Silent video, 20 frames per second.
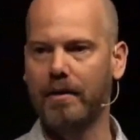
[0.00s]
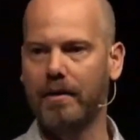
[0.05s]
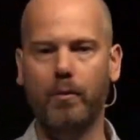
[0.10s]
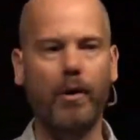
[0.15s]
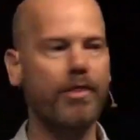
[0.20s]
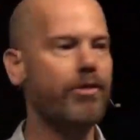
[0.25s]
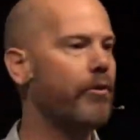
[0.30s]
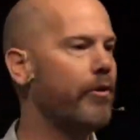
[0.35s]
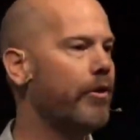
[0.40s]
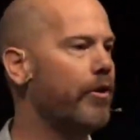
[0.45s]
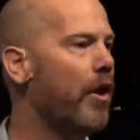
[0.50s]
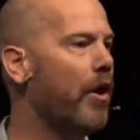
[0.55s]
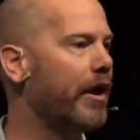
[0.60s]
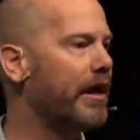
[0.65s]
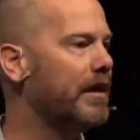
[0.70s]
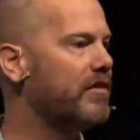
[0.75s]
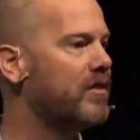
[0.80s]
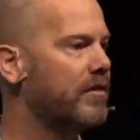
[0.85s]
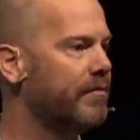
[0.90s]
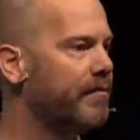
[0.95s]
whether or not
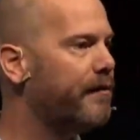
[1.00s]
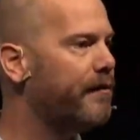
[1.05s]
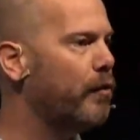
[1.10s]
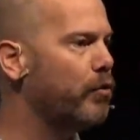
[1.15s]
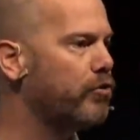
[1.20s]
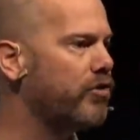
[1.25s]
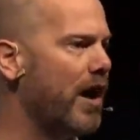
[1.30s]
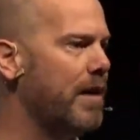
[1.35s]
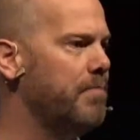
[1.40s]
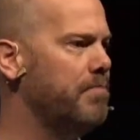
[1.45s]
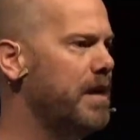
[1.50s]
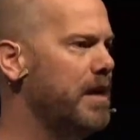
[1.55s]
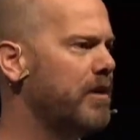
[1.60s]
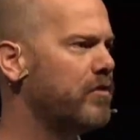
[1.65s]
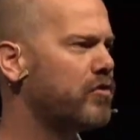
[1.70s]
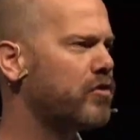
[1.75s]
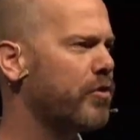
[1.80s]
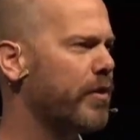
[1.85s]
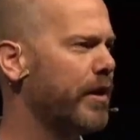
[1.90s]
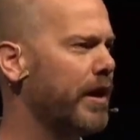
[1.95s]
it's in full-time
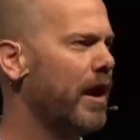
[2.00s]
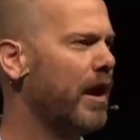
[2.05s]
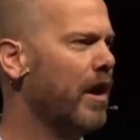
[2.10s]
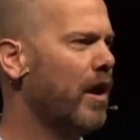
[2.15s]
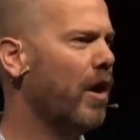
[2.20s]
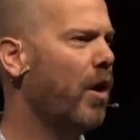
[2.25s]
ministry